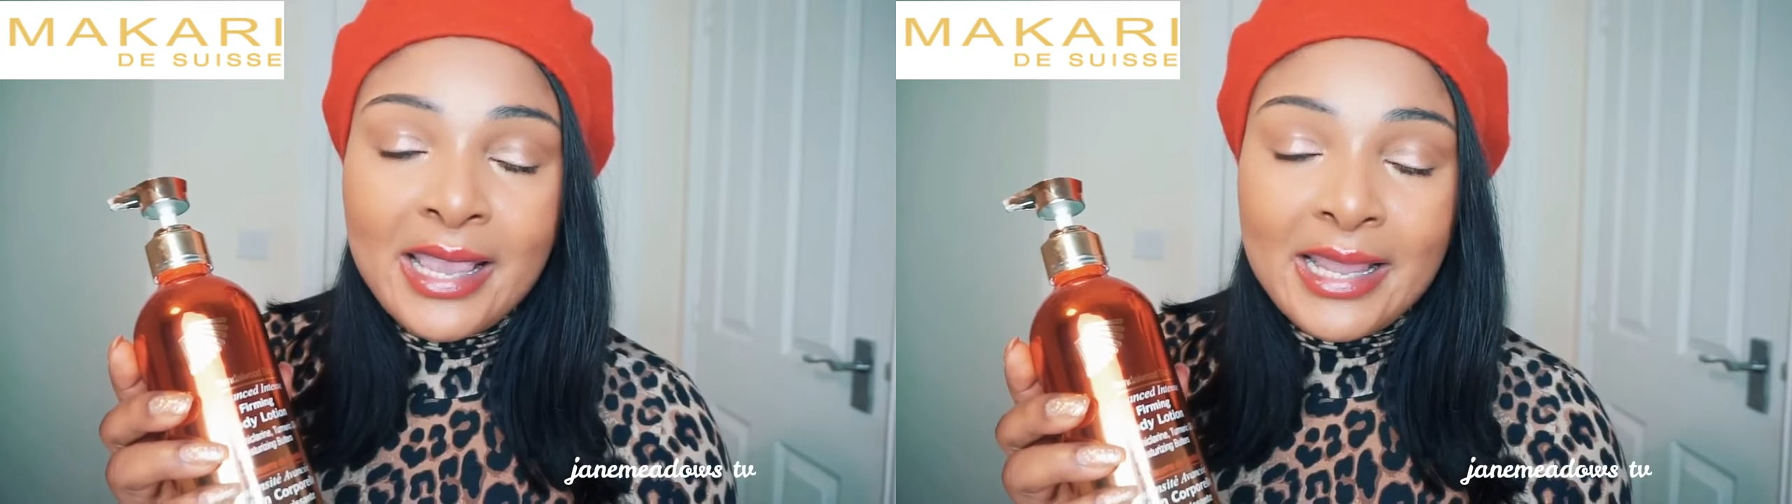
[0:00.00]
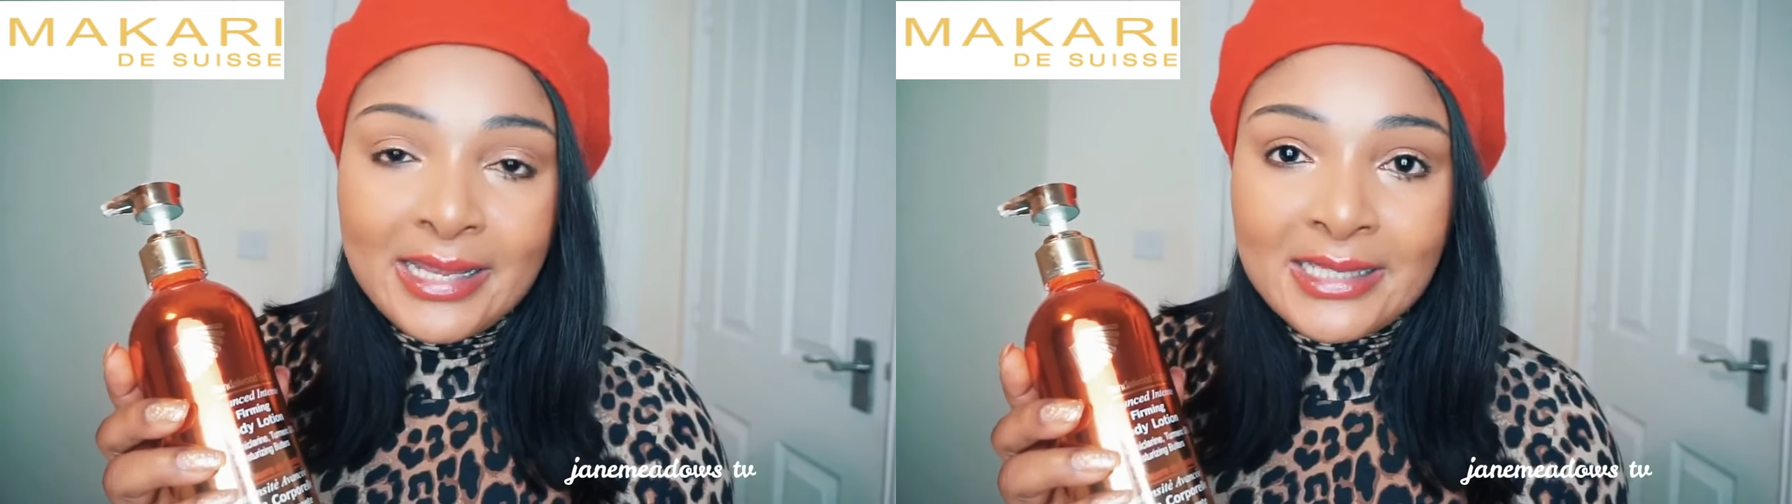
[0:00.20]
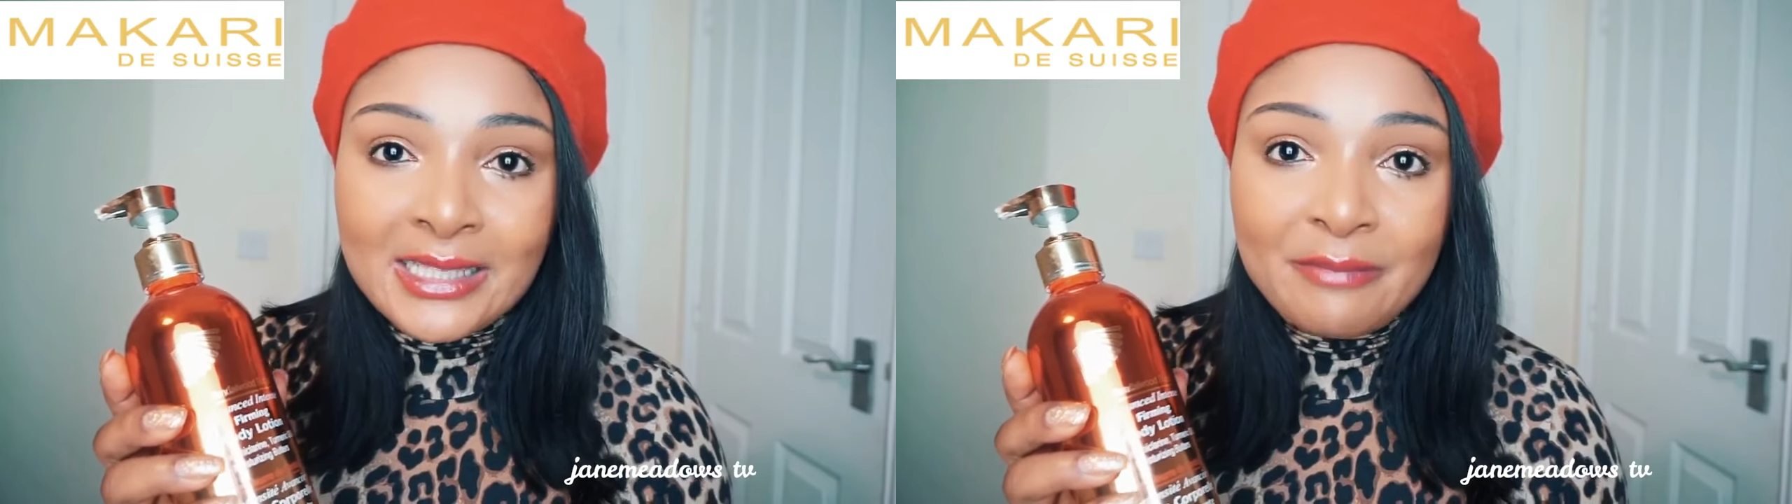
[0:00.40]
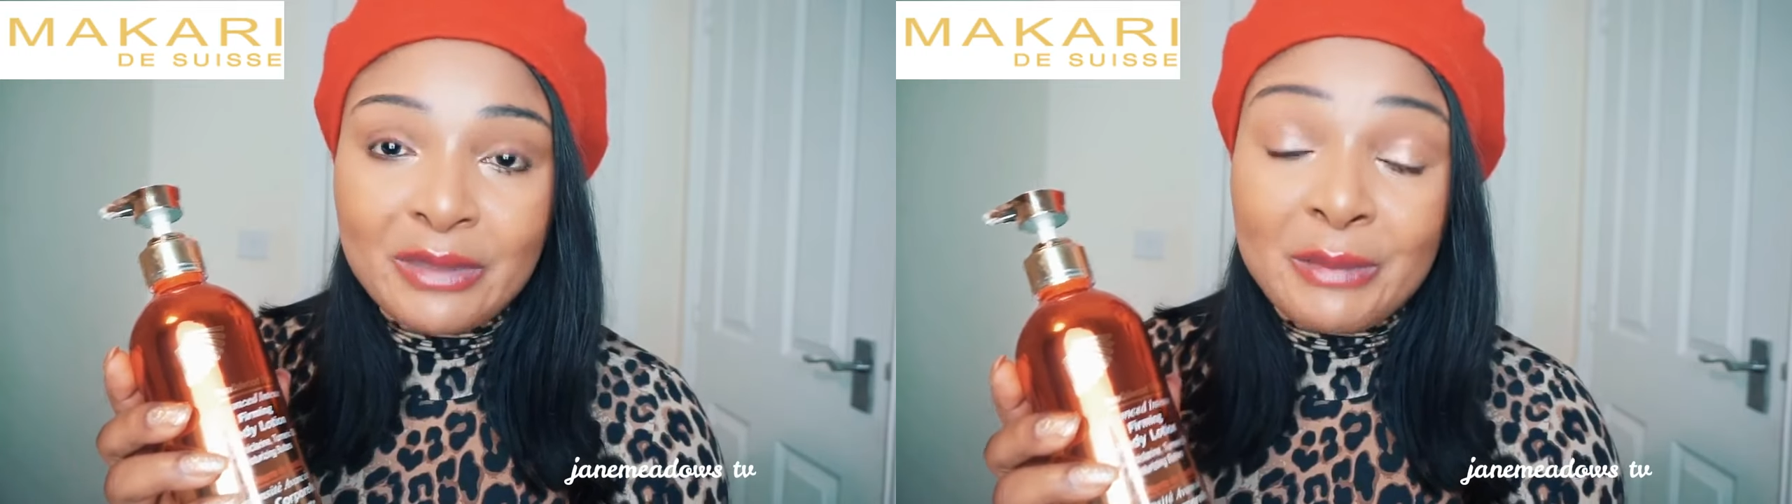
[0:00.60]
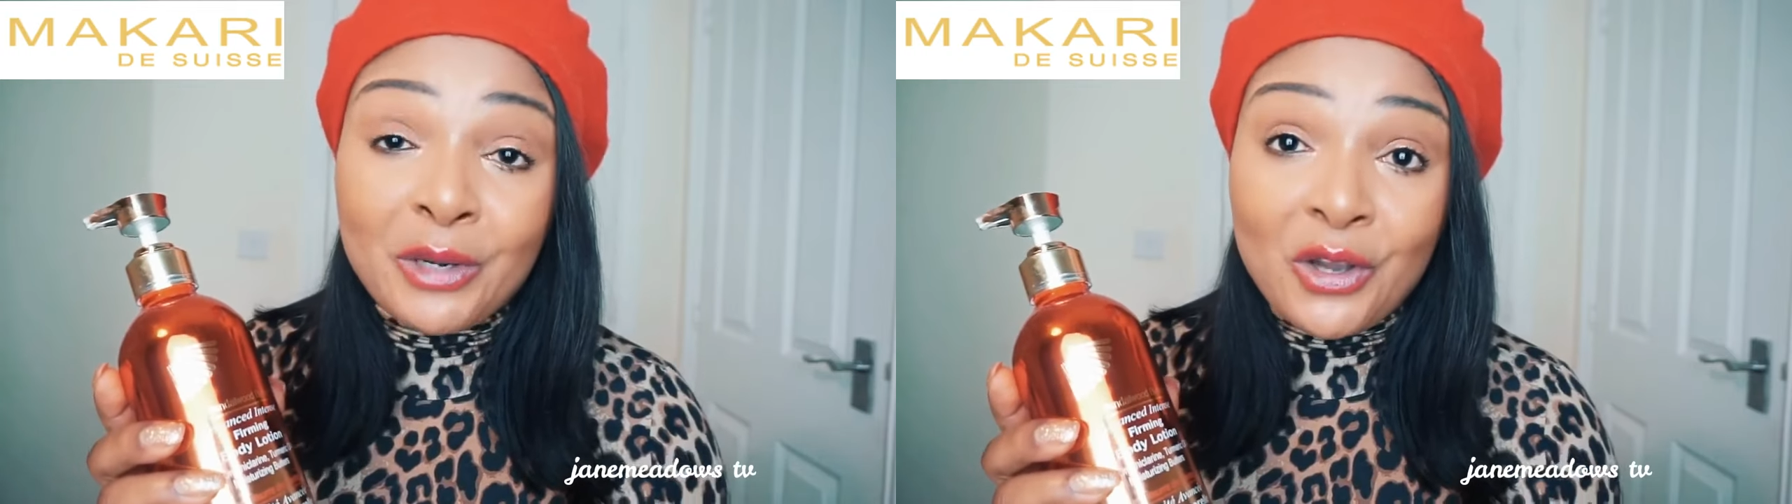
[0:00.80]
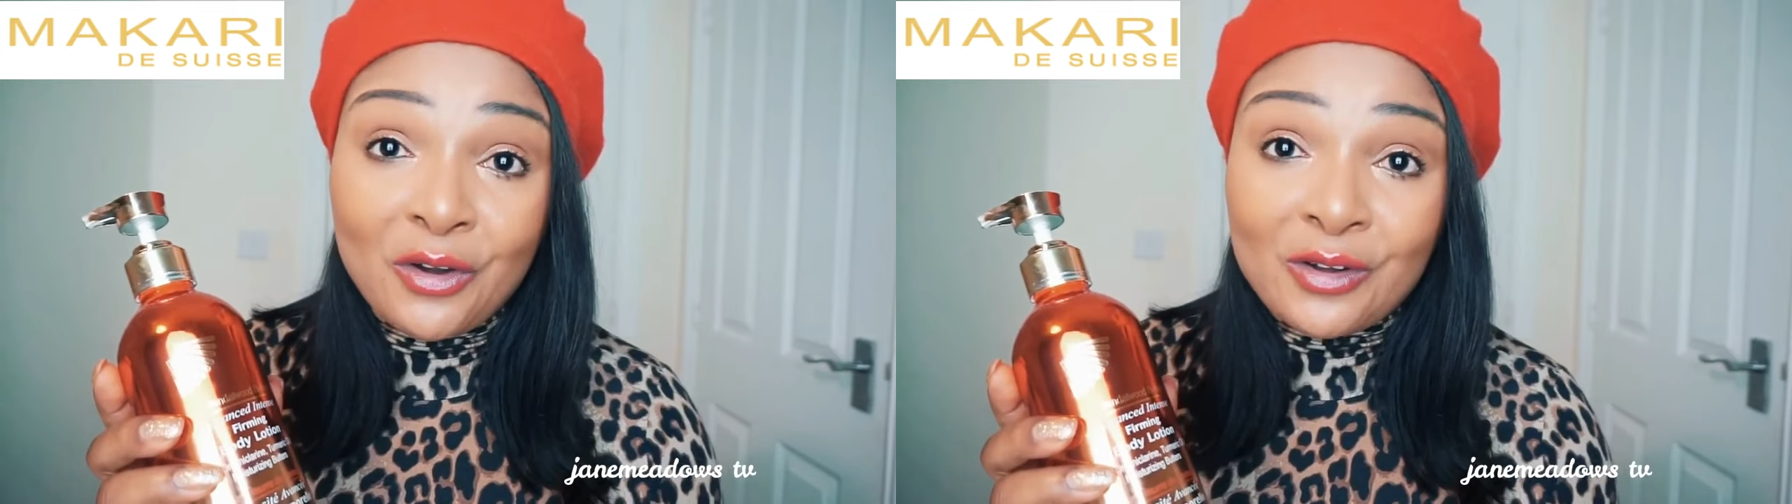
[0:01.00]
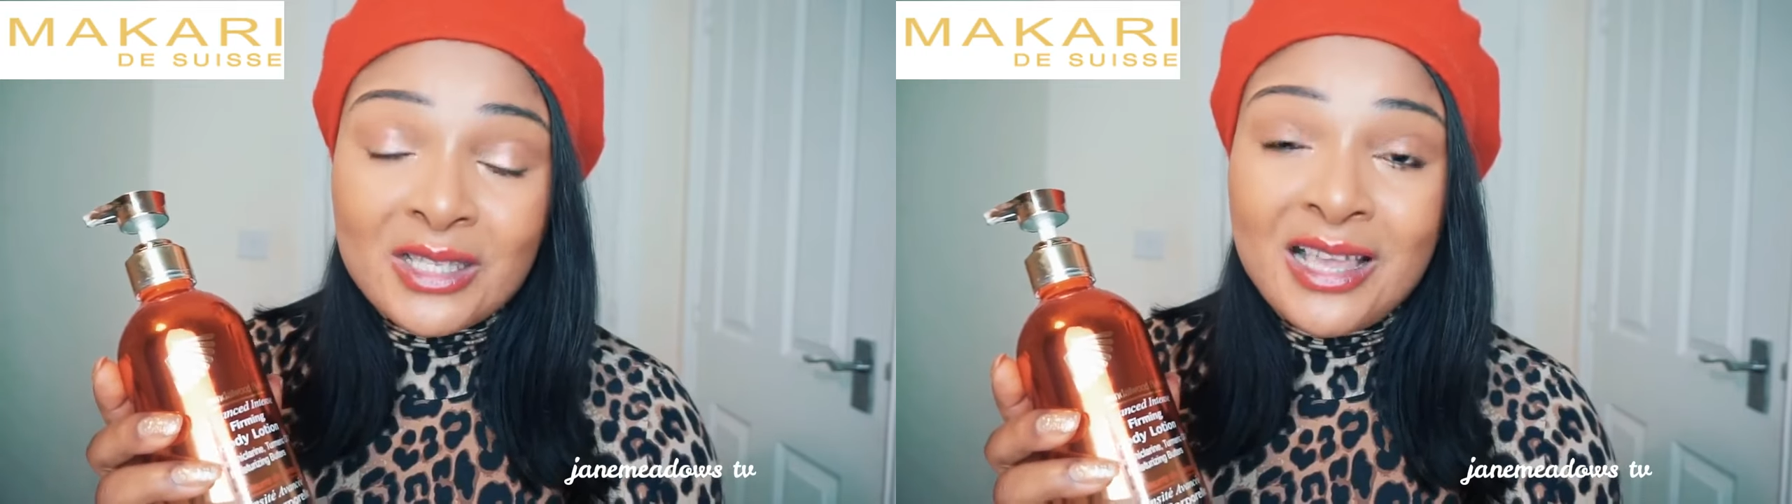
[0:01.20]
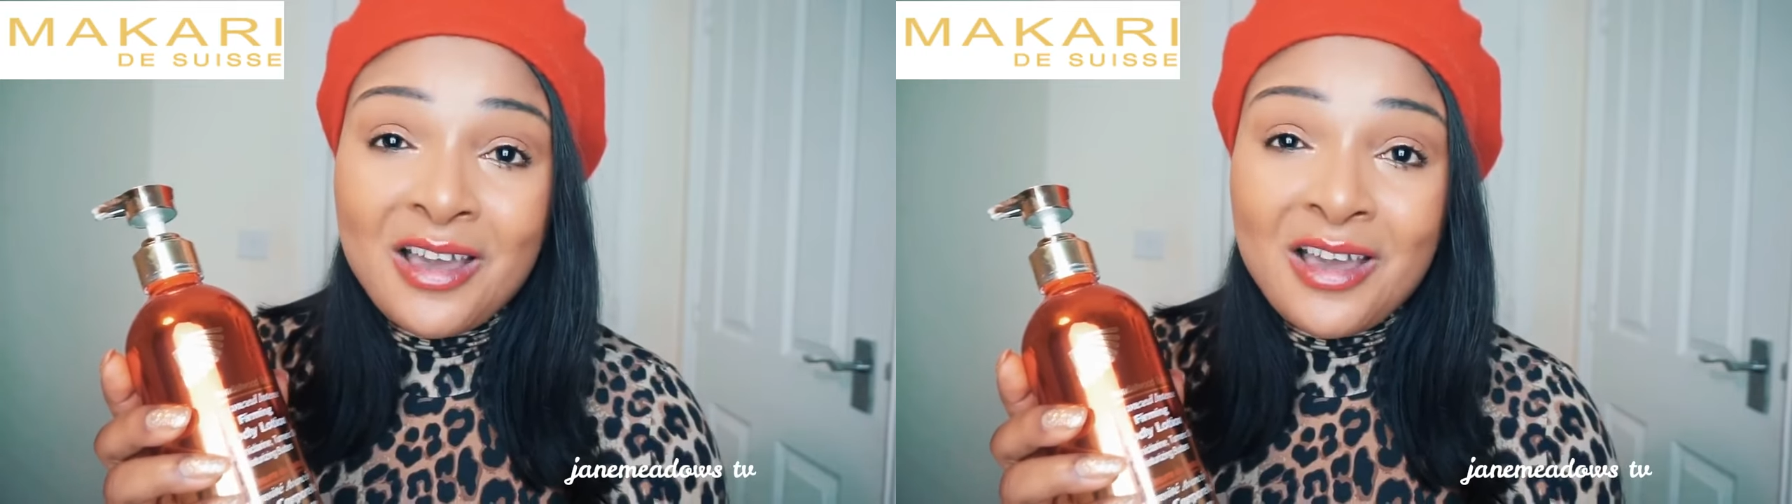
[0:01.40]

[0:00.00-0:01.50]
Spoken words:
it is simply because